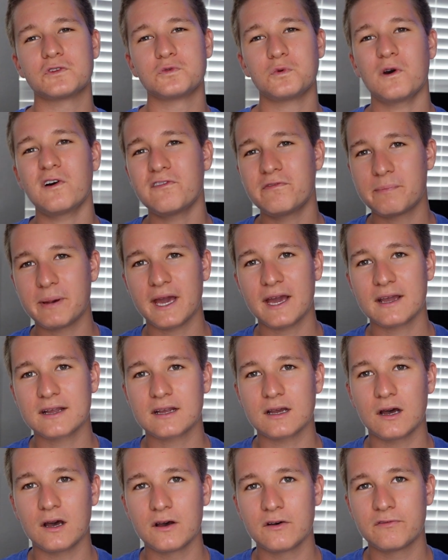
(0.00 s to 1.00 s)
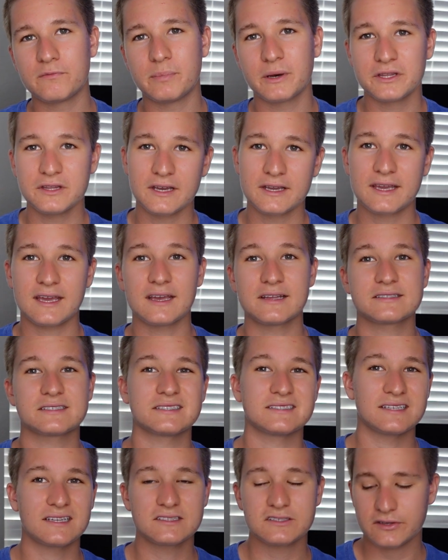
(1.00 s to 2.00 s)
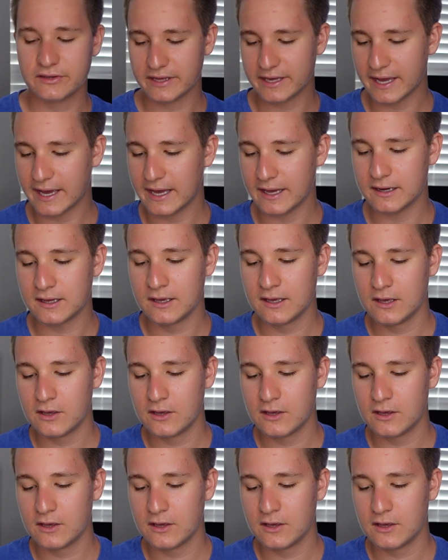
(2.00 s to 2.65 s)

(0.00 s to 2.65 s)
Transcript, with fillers: a twelve pack of Bud Light cans because that's all they had